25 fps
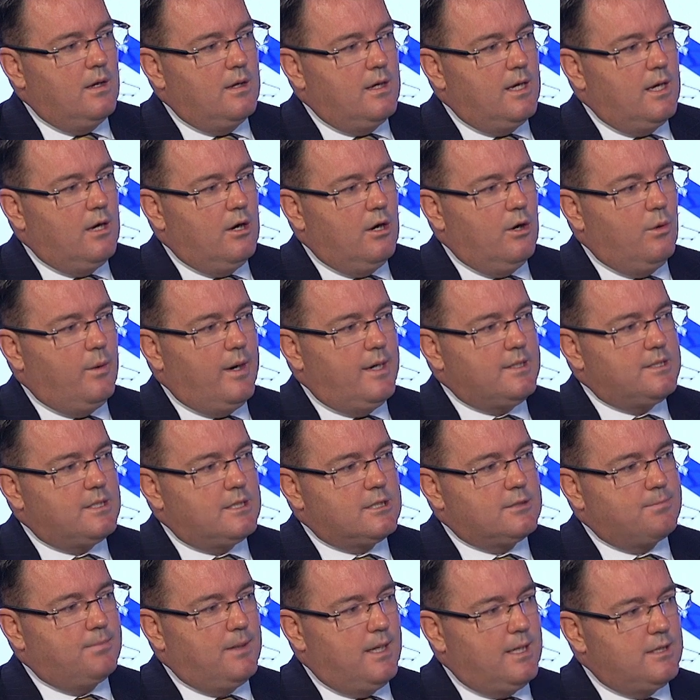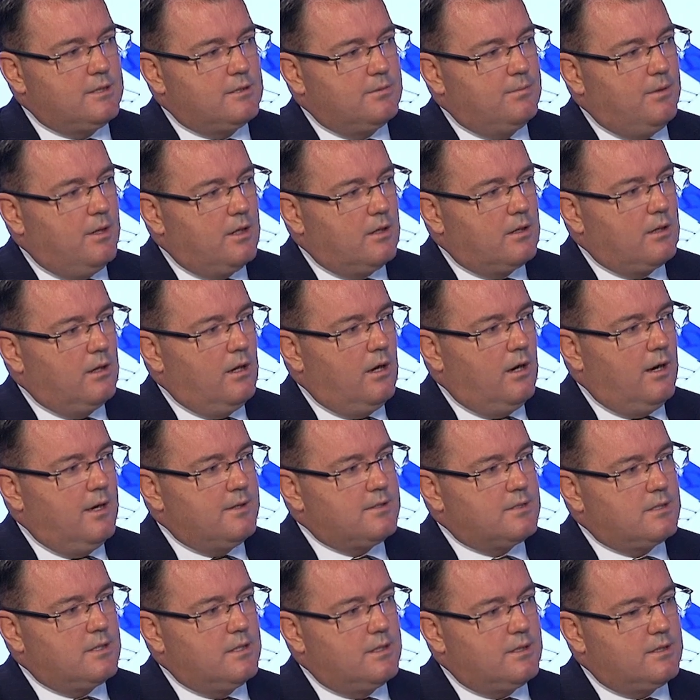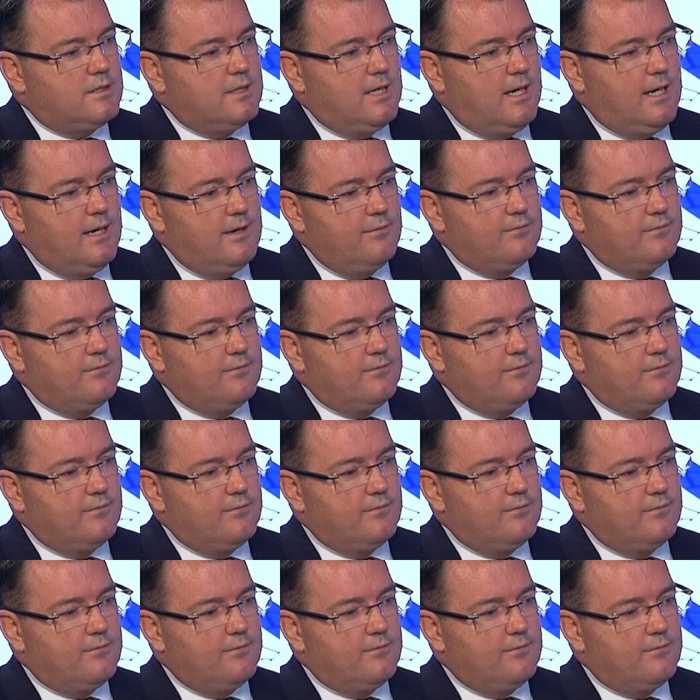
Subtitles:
Yeah, I always explain to my clients that